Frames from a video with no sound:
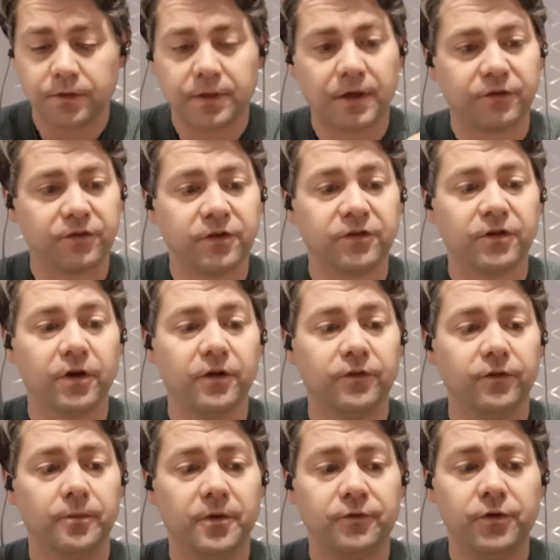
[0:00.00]
That's the size
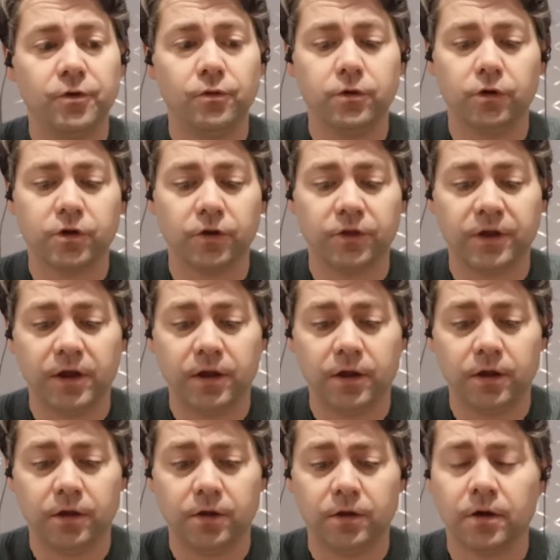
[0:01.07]
of them. If you look at
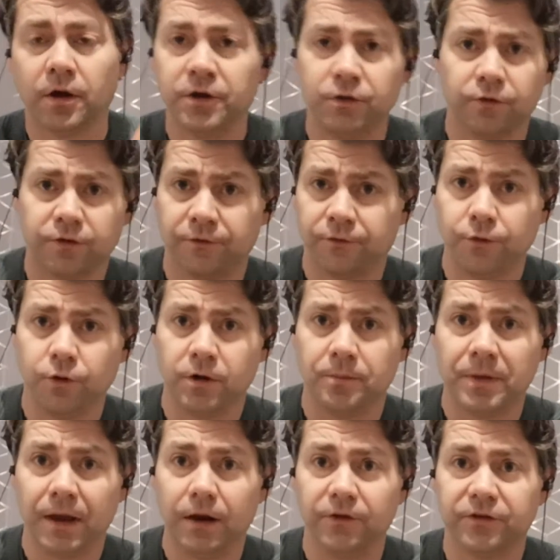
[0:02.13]
I use the
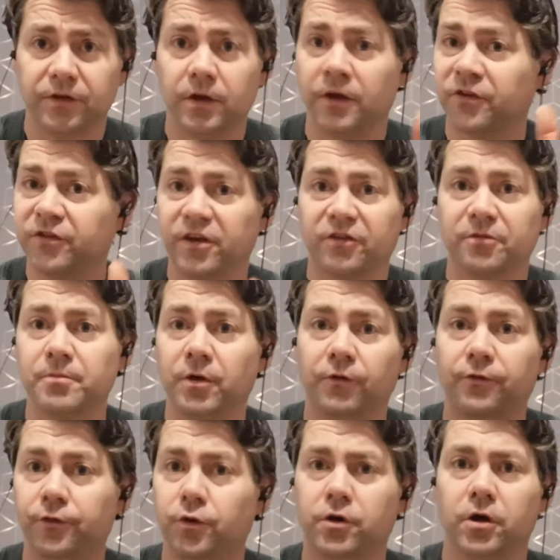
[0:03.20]
Fuka pellets. A
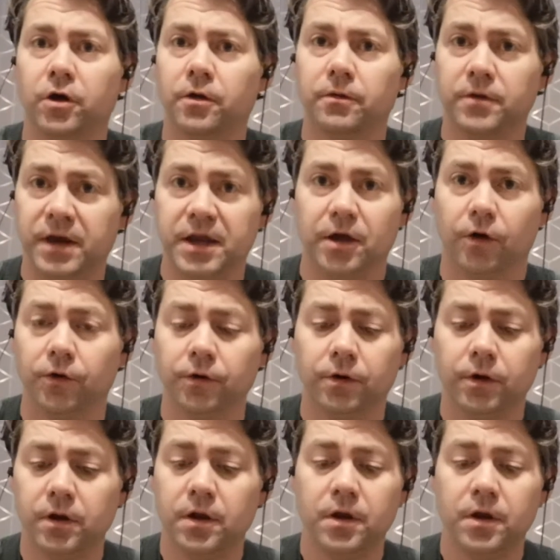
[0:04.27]
6mm Fuka Neon